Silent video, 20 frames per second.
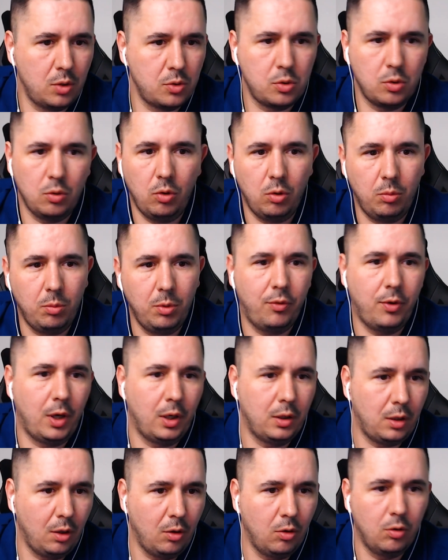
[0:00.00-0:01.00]
So you'll be
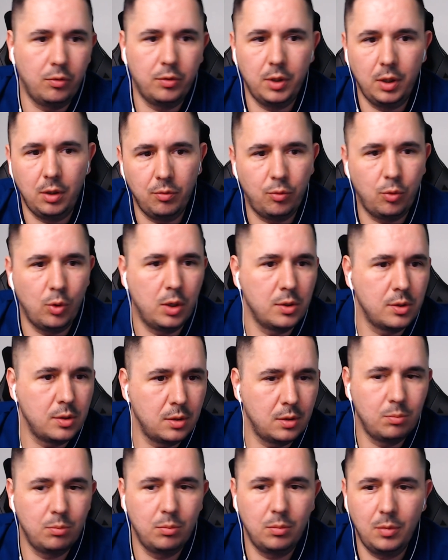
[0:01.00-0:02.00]
fighting over
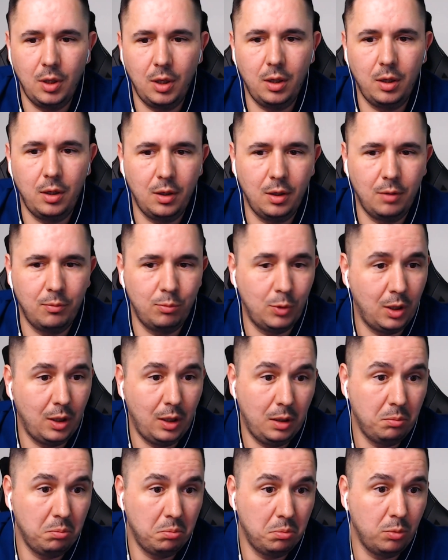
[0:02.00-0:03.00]
influence day and
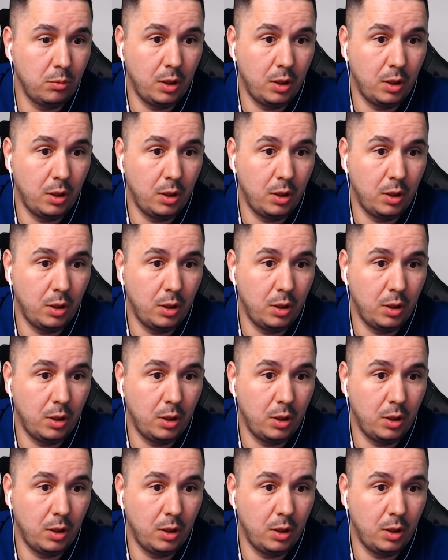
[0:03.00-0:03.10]
day.